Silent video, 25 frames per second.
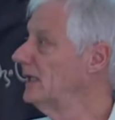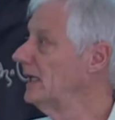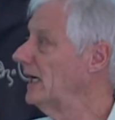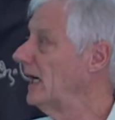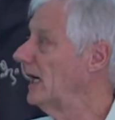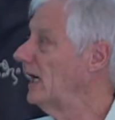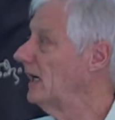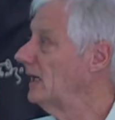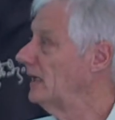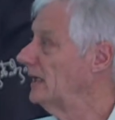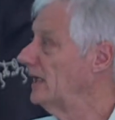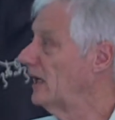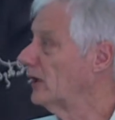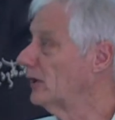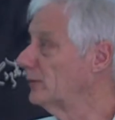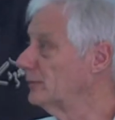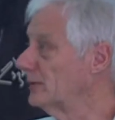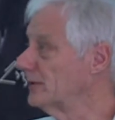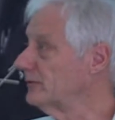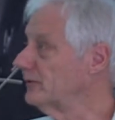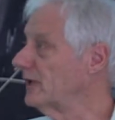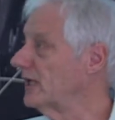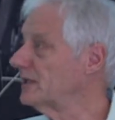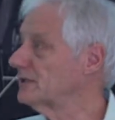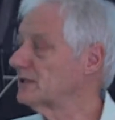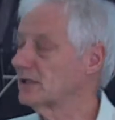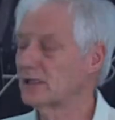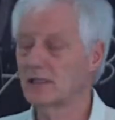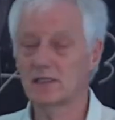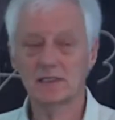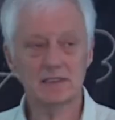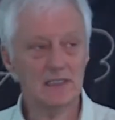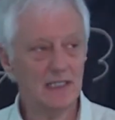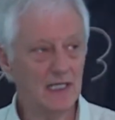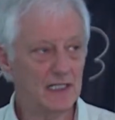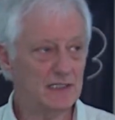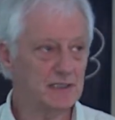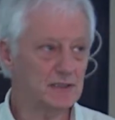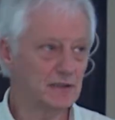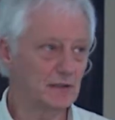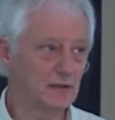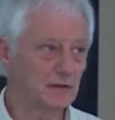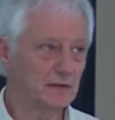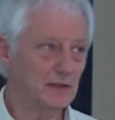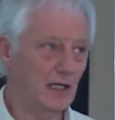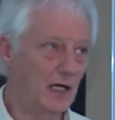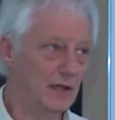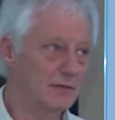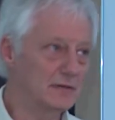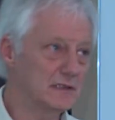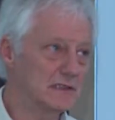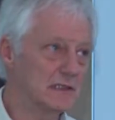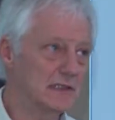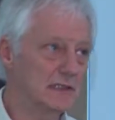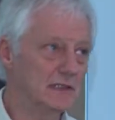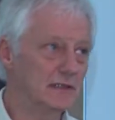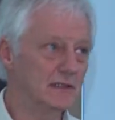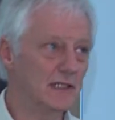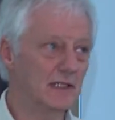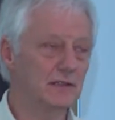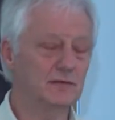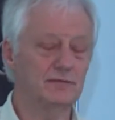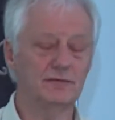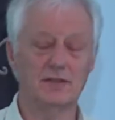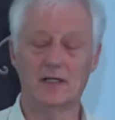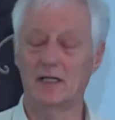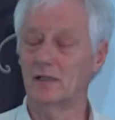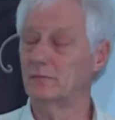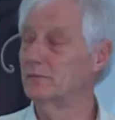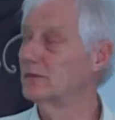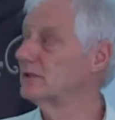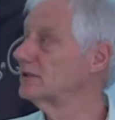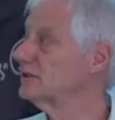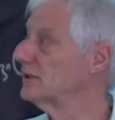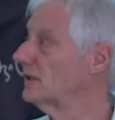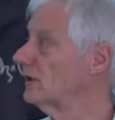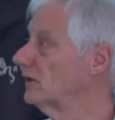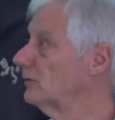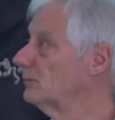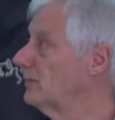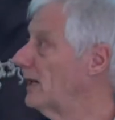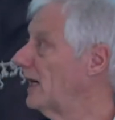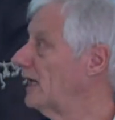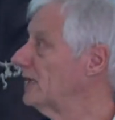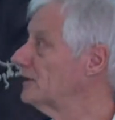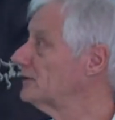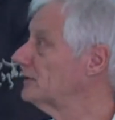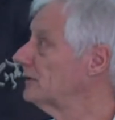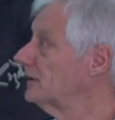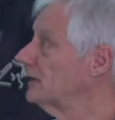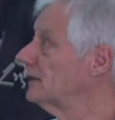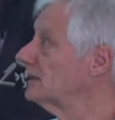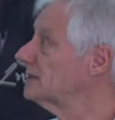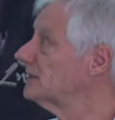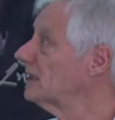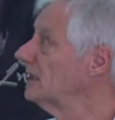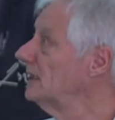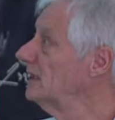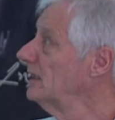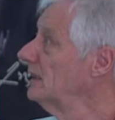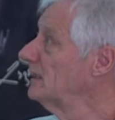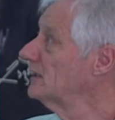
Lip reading: Urban residents less so obviously than farmers or pastoralists.